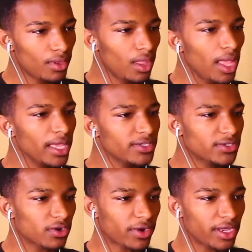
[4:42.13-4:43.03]
I guess it's
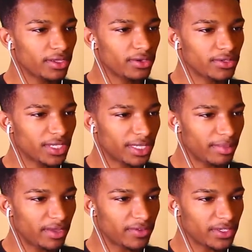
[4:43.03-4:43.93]
all right. You know, it's not that
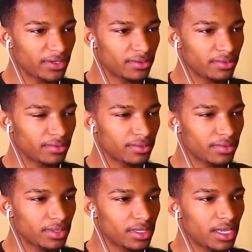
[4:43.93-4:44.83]
big of a deal.
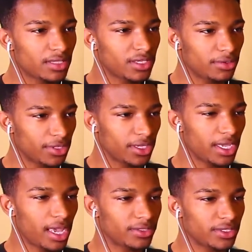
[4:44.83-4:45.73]
I'll deal with it.
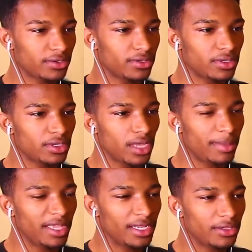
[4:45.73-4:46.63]
Yeah, I'll deal. I
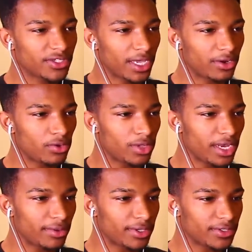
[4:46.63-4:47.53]
mean, it looks kind of cool,
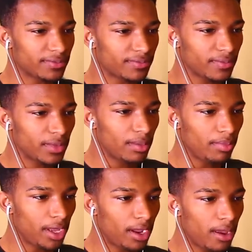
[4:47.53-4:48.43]
anyways.
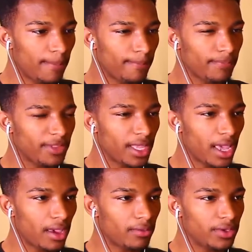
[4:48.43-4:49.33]
But um,
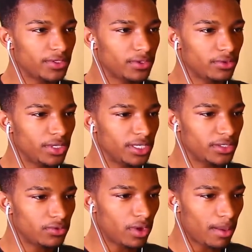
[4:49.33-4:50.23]
yeah, we still need
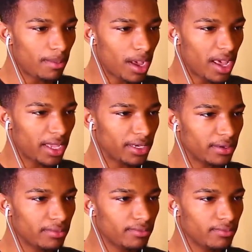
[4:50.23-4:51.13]
to um, mine
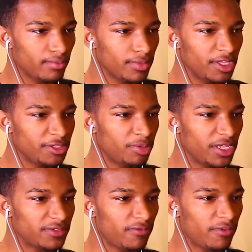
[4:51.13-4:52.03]
this
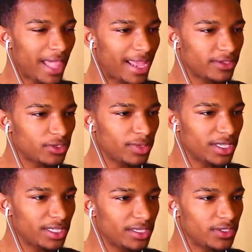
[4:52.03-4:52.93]
place flat so we
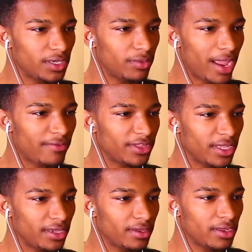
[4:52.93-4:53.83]
can at least see
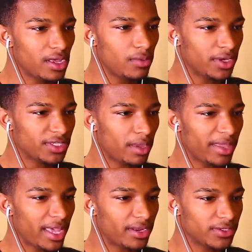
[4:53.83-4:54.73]
everything when it's
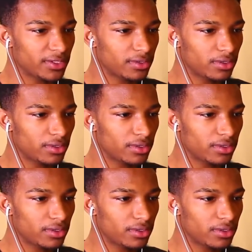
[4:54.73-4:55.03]
coming at us.